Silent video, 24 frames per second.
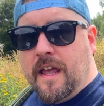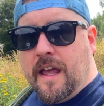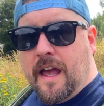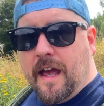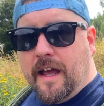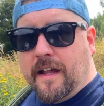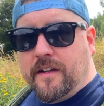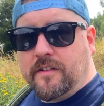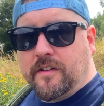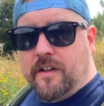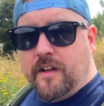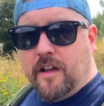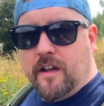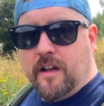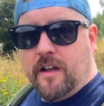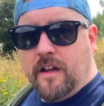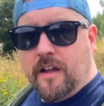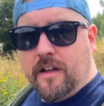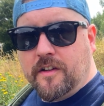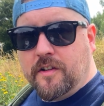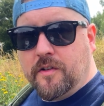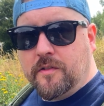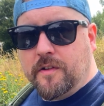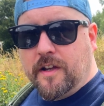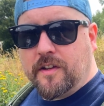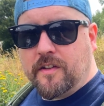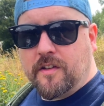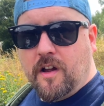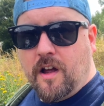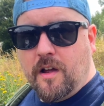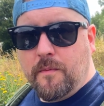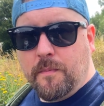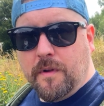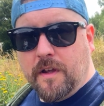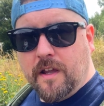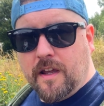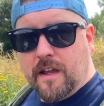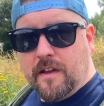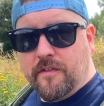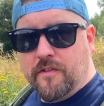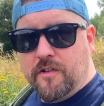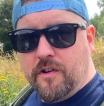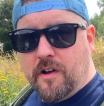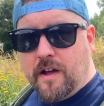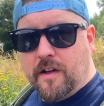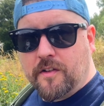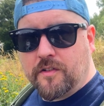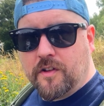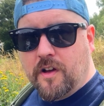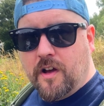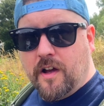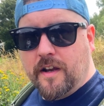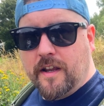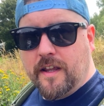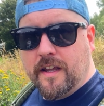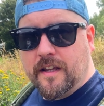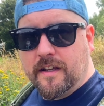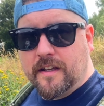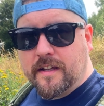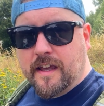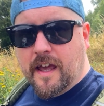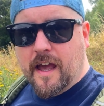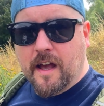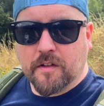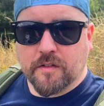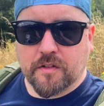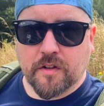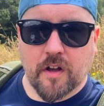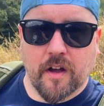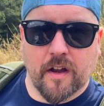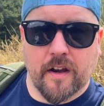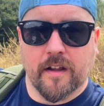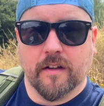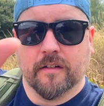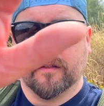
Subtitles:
And until next time, if you're not outside, get outside.